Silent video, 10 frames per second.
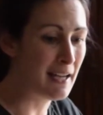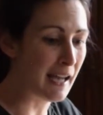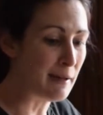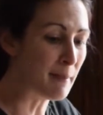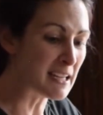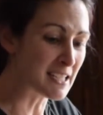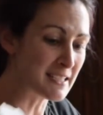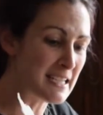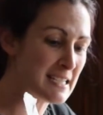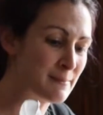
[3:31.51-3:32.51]
It might not
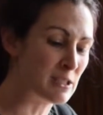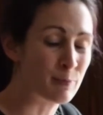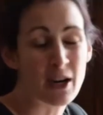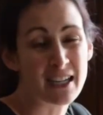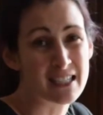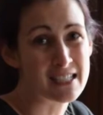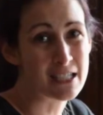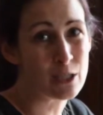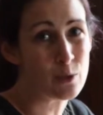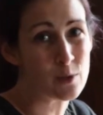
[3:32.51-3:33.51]
take as much practice to
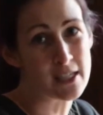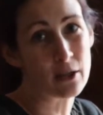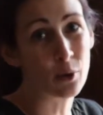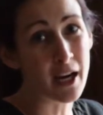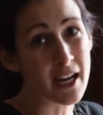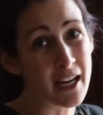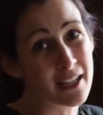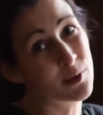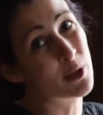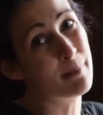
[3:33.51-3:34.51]
use a
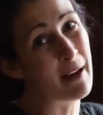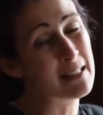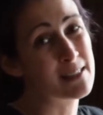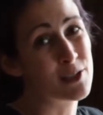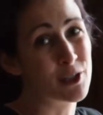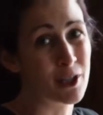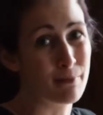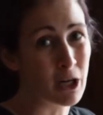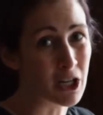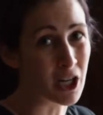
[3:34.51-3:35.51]
crayon or a pencil or a
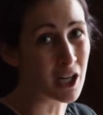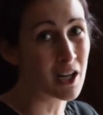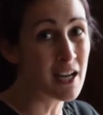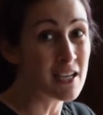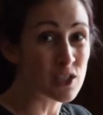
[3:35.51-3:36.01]
marker.